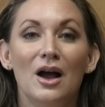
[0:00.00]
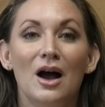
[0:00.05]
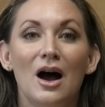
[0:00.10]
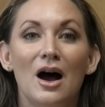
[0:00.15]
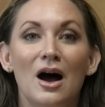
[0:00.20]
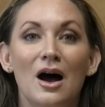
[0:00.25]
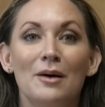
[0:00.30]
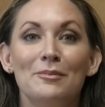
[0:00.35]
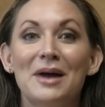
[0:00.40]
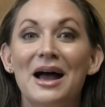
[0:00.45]

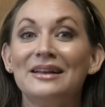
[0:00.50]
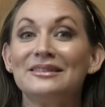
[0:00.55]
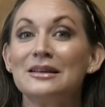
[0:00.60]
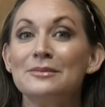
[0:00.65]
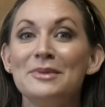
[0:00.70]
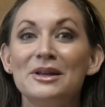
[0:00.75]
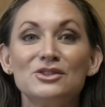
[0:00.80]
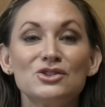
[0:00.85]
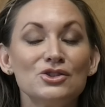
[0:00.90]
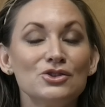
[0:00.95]
As I
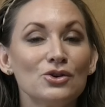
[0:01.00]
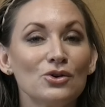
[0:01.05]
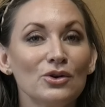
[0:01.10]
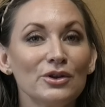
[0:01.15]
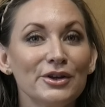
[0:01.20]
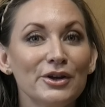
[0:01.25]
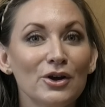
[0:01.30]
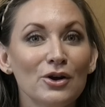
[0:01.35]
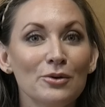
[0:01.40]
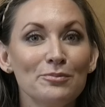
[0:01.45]
mentioned
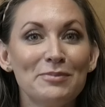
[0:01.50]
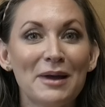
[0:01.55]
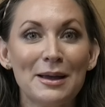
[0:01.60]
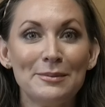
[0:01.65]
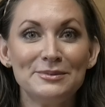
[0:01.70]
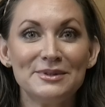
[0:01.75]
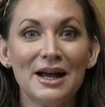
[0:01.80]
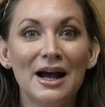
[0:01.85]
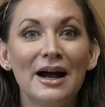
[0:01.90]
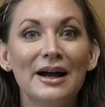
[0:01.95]
earlier,
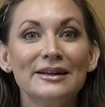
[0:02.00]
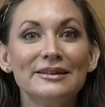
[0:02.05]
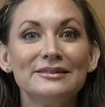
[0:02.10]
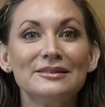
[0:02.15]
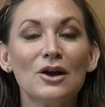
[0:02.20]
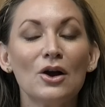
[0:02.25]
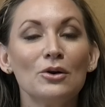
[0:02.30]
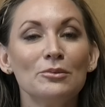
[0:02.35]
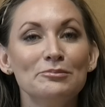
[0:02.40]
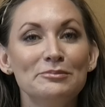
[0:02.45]
peptides
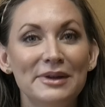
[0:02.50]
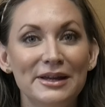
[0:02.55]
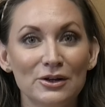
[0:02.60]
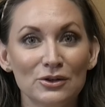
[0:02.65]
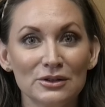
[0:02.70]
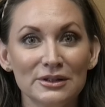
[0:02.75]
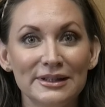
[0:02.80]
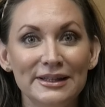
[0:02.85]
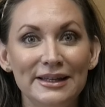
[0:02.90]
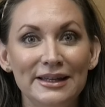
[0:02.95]
are
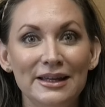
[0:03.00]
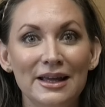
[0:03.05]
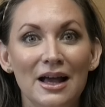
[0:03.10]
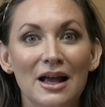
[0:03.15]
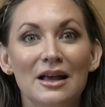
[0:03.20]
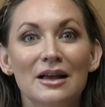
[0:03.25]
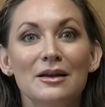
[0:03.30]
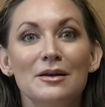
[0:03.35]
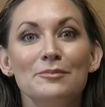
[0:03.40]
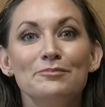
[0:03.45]
merely
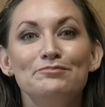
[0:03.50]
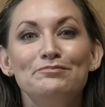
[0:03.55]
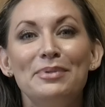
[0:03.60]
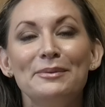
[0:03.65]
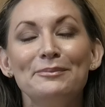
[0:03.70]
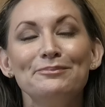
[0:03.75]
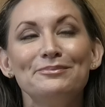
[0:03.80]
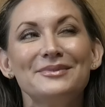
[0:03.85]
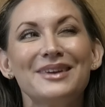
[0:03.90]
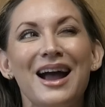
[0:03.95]

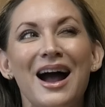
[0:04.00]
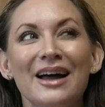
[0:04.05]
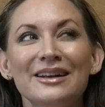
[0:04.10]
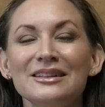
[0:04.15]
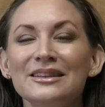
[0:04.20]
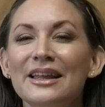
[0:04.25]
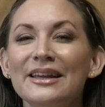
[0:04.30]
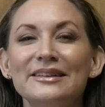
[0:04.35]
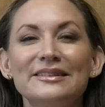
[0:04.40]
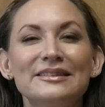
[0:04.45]
kind of like